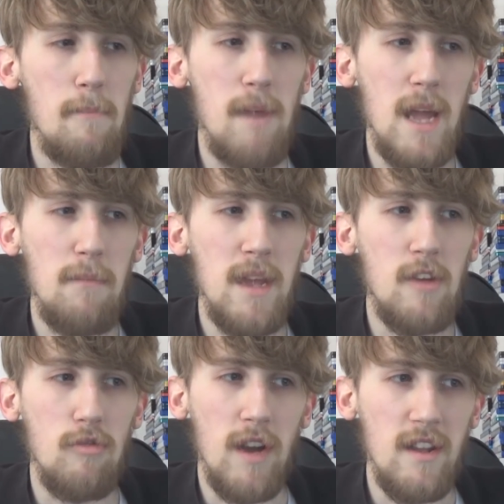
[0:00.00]
Maybe
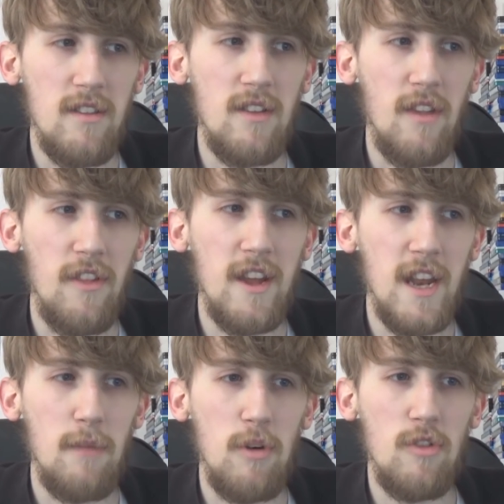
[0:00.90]
Grace, I think her
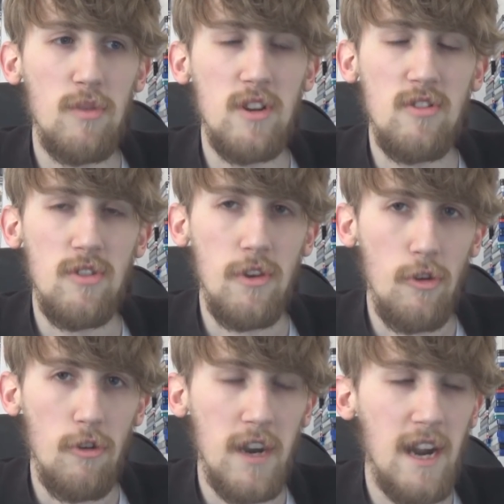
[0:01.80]
name was, which is the
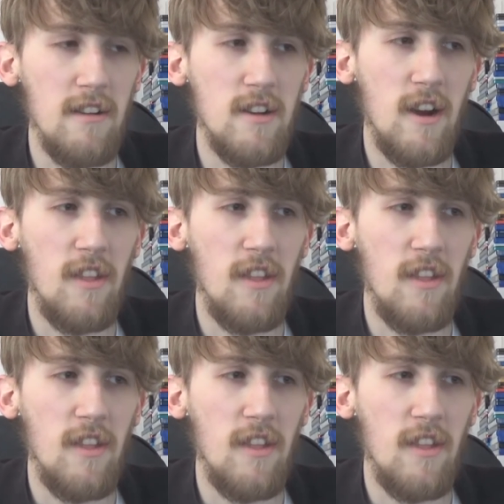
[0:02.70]
Nora character.